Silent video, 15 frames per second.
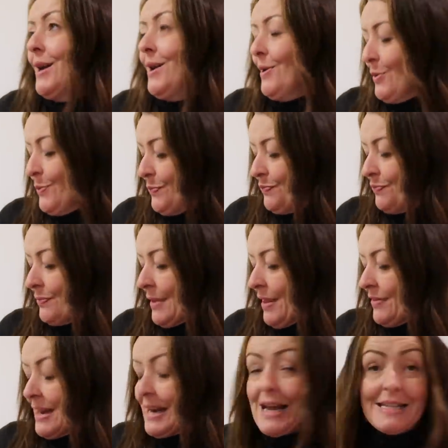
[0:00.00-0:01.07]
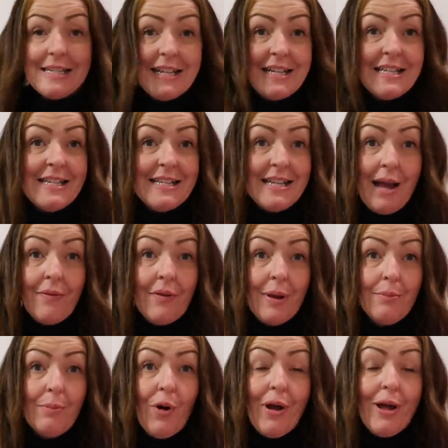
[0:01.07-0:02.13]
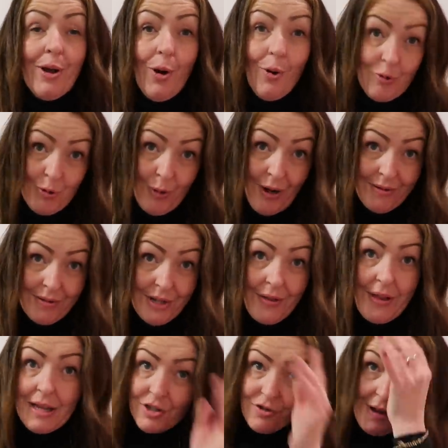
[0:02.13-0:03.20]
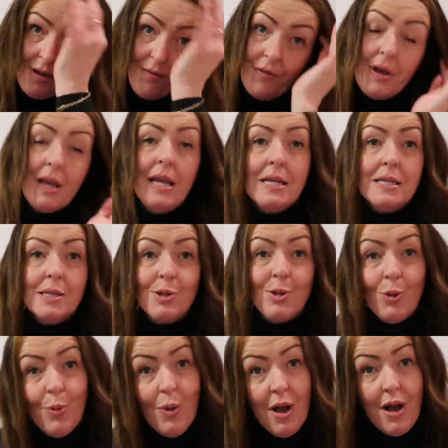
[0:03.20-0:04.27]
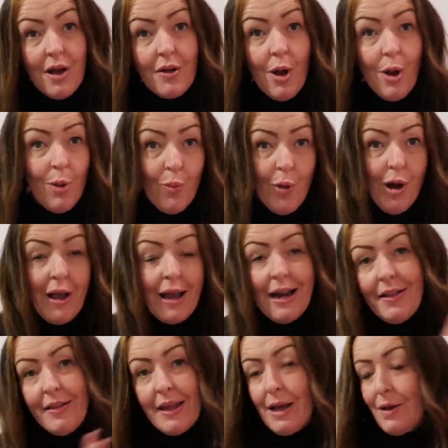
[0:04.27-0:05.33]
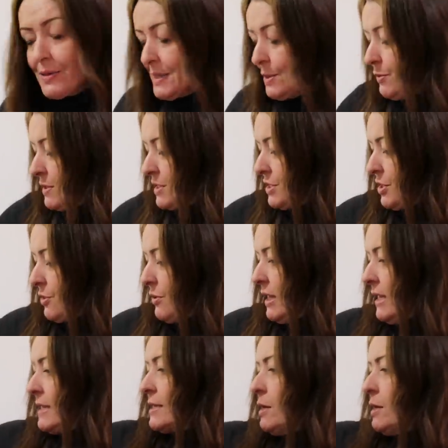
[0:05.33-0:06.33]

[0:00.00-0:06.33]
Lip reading: then Atticus is having my old one, so that's great for his schoolwork, homework, anything else he wants to do on it.